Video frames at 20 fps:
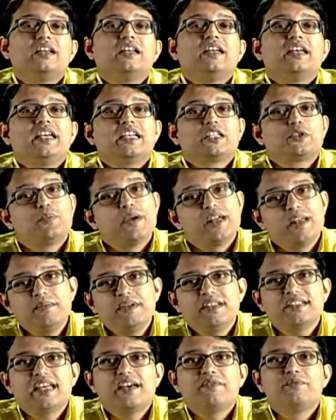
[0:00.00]

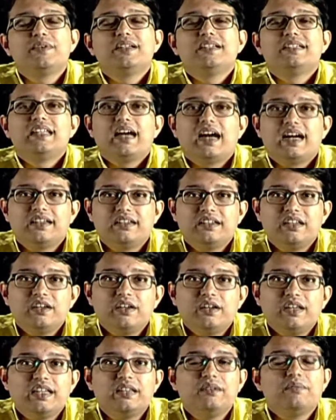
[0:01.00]
Experiments have been done
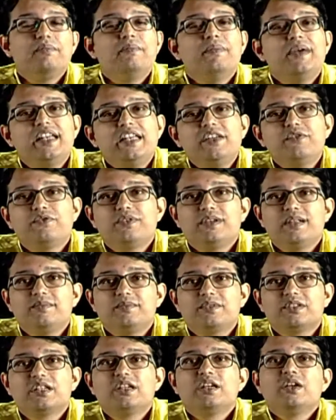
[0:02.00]
in many
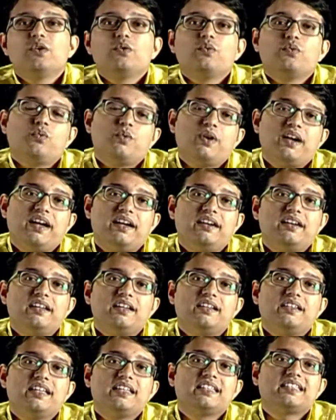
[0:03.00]
films where
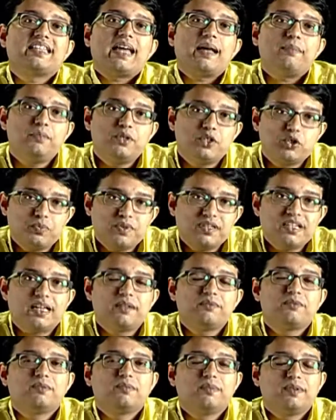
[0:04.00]
establishment
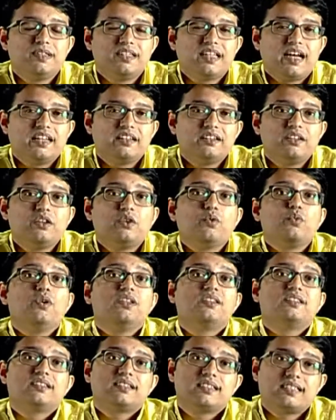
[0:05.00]
has been done
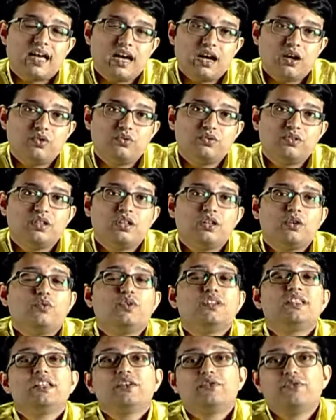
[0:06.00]
with sound,
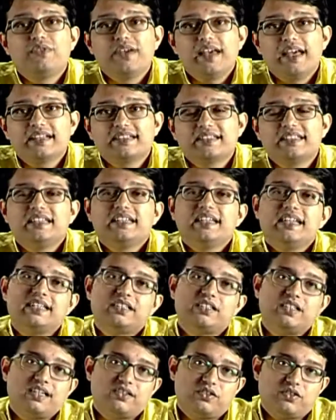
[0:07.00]
with effects,
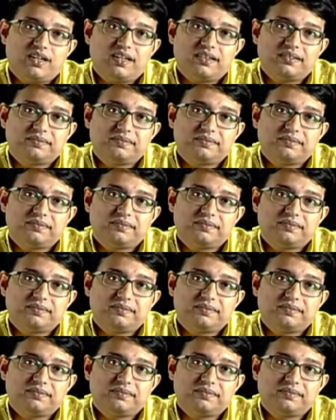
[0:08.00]
etc.